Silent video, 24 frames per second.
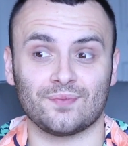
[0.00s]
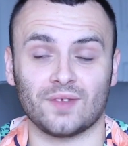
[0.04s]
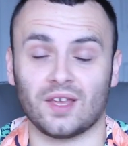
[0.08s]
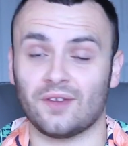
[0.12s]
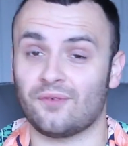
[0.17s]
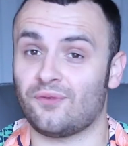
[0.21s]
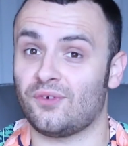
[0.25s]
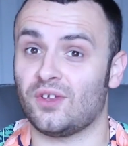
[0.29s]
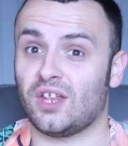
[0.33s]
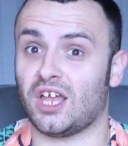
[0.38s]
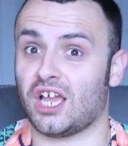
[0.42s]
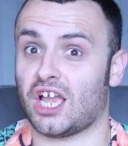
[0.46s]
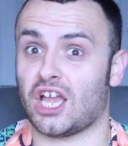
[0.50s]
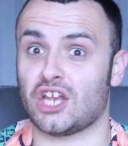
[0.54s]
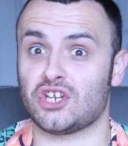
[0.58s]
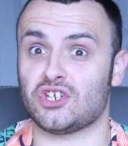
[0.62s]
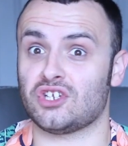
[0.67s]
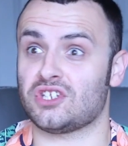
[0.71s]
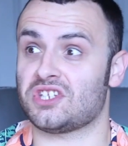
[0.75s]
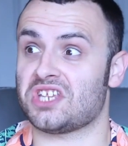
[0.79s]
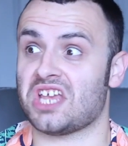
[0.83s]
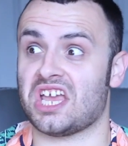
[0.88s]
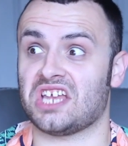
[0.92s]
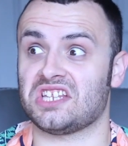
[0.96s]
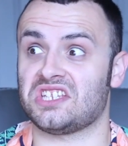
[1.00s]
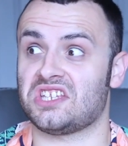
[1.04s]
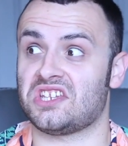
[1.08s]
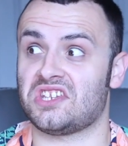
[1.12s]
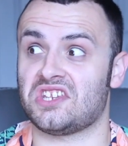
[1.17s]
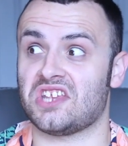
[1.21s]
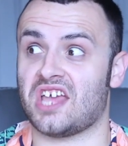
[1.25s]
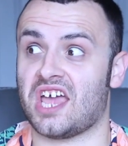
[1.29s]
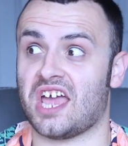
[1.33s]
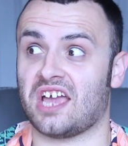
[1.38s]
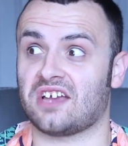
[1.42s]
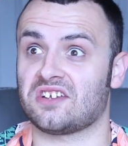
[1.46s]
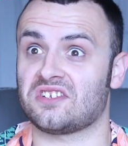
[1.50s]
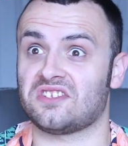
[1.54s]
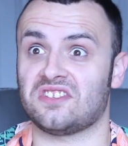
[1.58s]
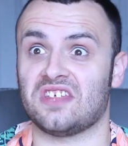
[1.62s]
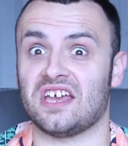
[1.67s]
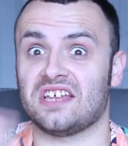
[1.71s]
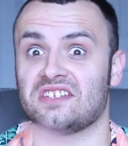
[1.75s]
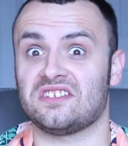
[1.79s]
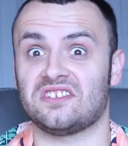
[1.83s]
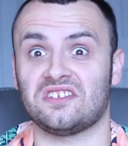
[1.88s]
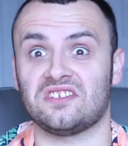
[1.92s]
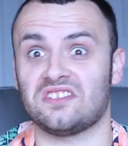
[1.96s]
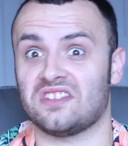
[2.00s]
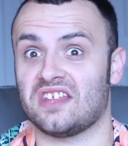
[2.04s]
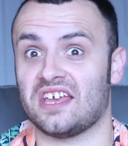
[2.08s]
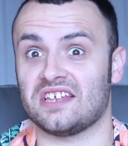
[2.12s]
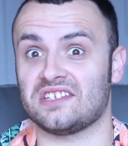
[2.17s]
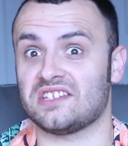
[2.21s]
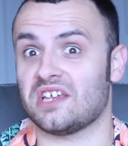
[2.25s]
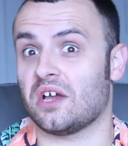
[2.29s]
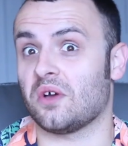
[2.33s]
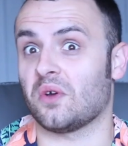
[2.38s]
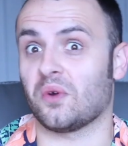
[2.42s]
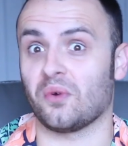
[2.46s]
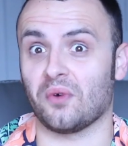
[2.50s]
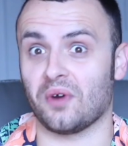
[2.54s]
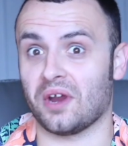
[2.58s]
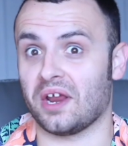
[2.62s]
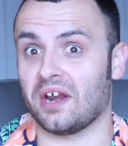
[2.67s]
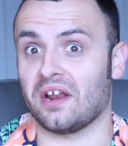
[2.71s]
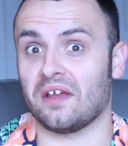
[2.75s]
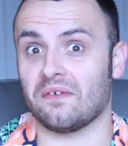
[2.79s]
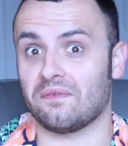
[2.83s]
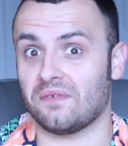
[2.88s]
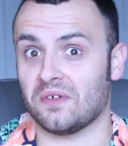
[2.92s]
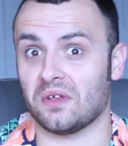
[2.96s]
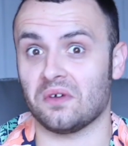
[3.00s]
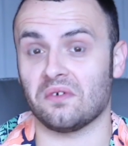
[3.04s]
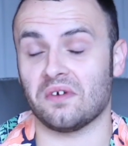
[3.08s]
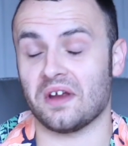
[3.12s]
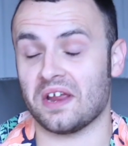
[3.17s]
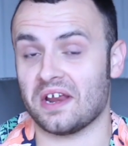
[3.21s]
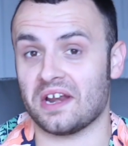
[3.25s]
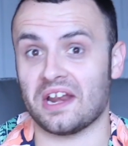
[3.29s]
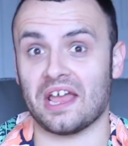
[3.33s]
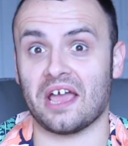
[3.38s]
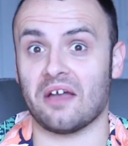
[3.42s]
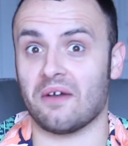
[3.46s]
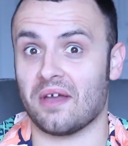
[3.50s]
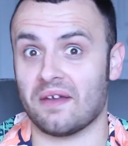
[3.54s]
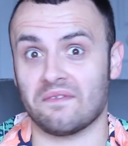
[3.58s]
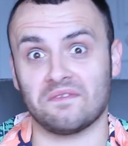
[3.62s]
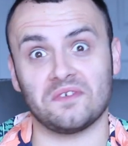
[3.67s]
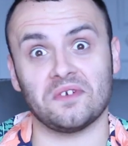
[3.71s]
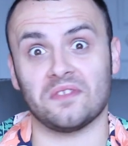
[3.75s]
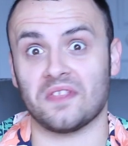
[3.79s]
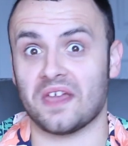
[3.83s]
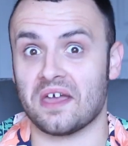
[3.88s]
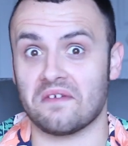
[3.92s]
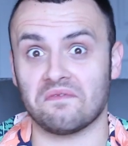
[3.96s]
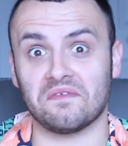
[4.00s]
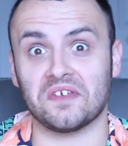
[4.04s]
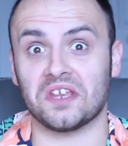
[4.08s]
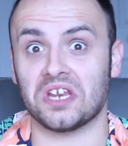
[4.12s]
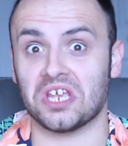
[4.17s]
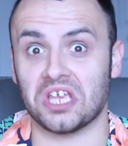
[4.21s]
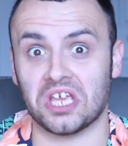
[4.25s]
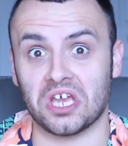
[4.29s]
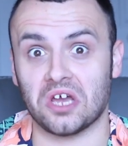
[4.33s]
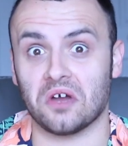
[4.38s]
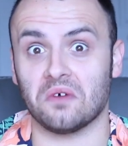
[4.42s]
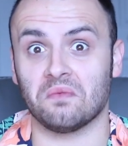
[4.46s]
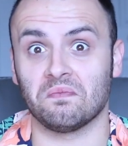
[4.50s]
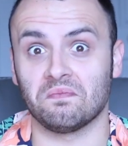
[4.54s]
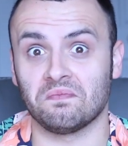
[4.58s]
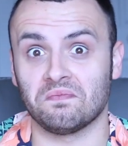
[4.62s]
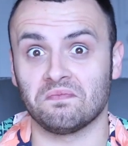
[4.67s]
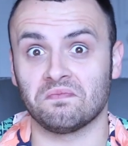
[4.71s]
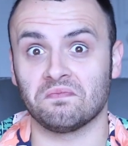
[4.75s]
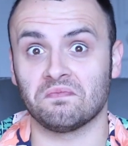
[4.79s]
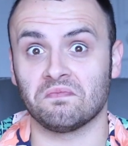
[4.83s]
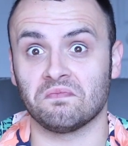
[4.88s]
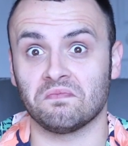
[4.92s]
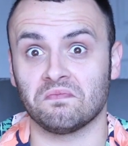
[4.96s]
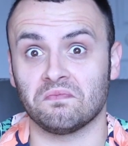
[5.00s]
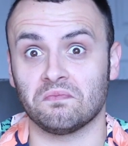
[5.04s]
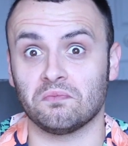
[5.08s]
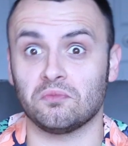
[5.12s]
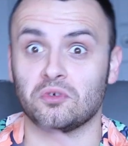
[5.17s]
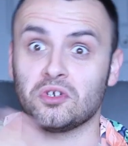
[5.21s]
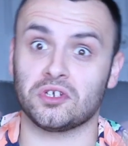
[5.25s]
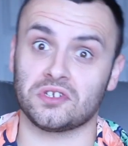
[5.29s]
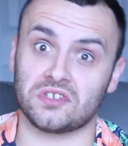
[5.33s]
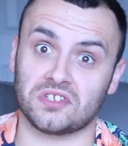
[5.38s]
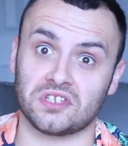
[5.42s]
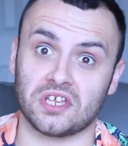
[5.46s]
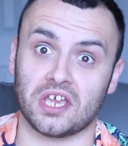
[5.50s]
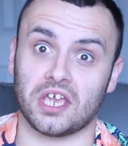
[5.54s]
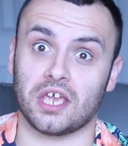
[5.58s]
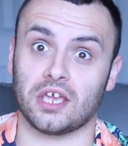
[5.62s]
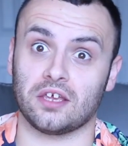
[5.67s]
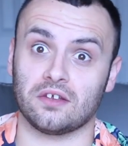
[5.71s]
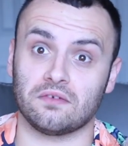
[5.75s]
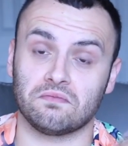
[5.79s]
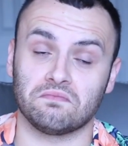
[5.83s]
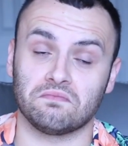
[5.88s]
I feel like I just had sex. That's how great I feel right now after that video. Just saying.